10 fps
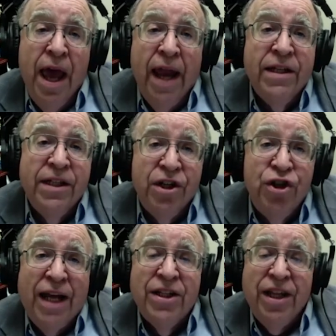and it
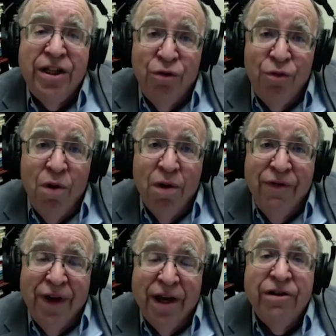suggests these heroic
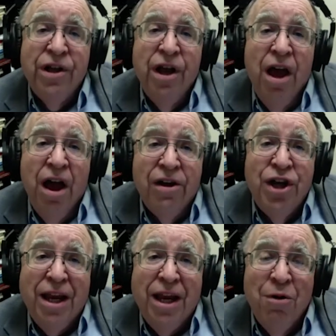figures are
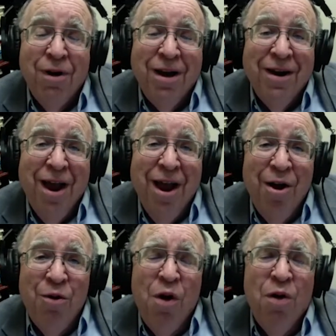genuinely
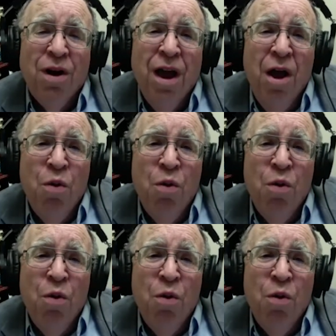heroic,